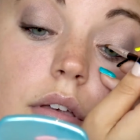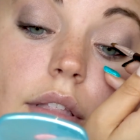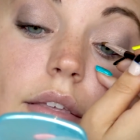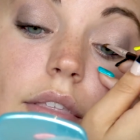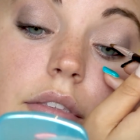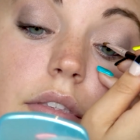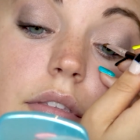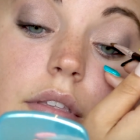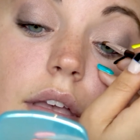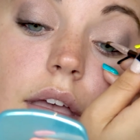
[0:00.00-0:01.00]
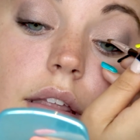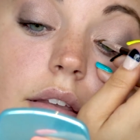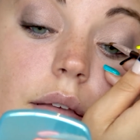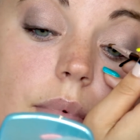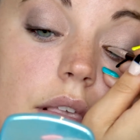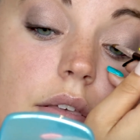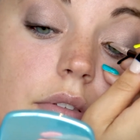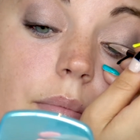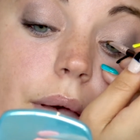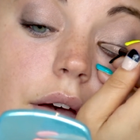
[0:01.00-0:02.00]
Like this is, anytime I use
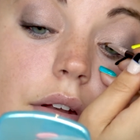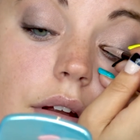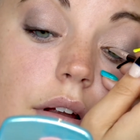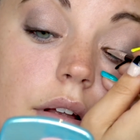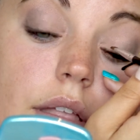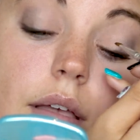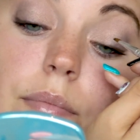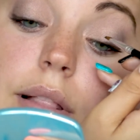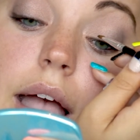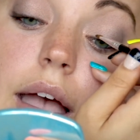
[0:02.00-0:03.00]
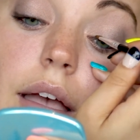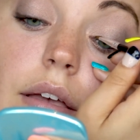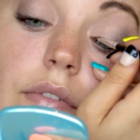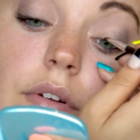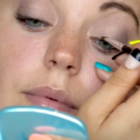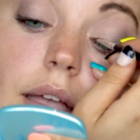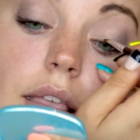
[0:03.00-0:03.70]
a powder, like a black from any